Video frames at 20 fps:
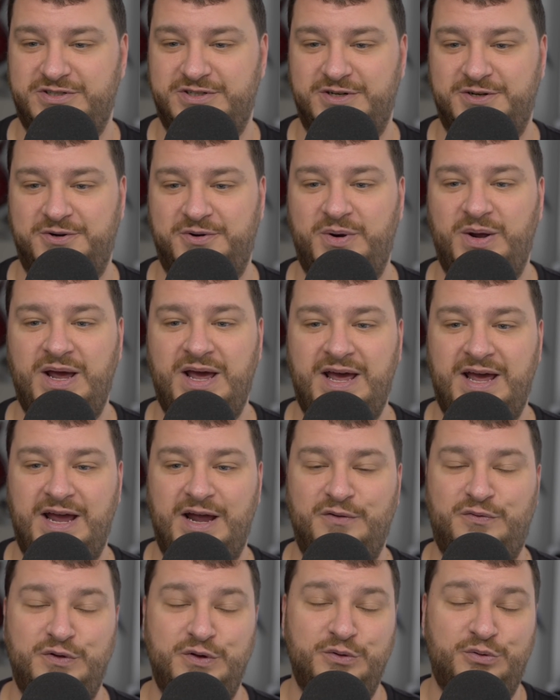So
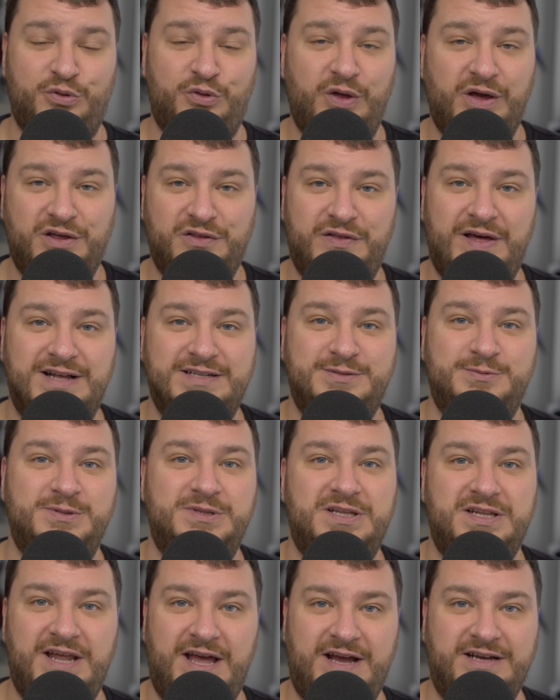if you think that's what
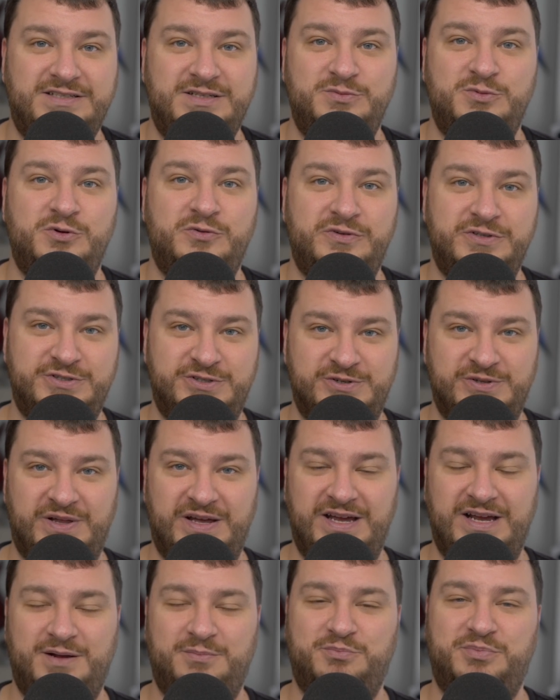the Taxi movies are
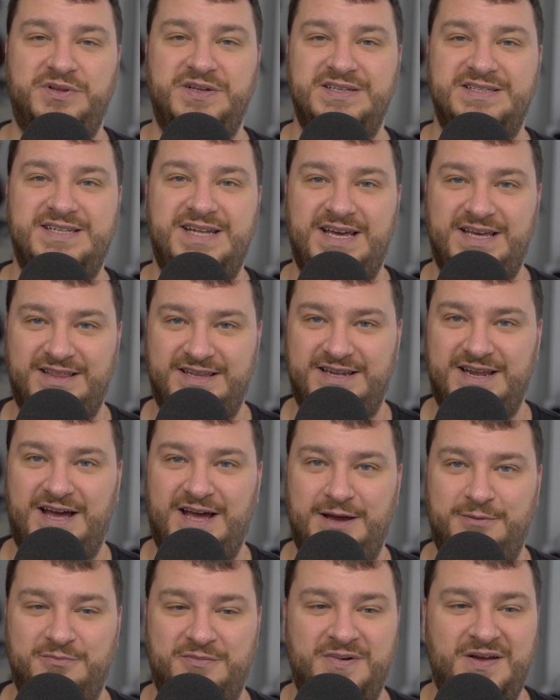like, please take the
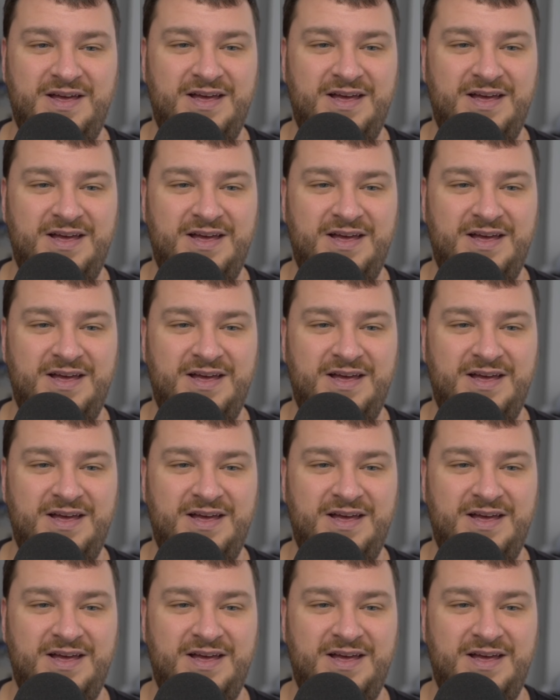time